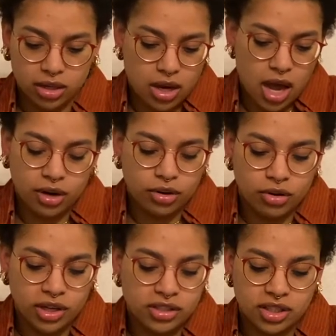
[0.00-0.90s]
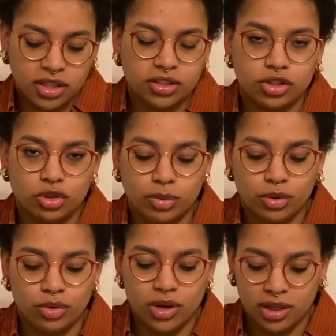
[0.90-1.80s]
I don't know, it's like super
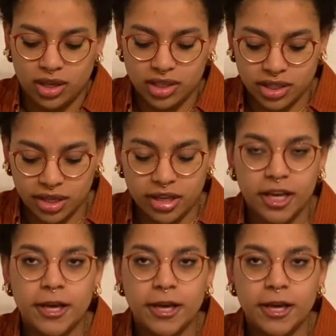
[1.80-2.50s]
cool. I think it's like,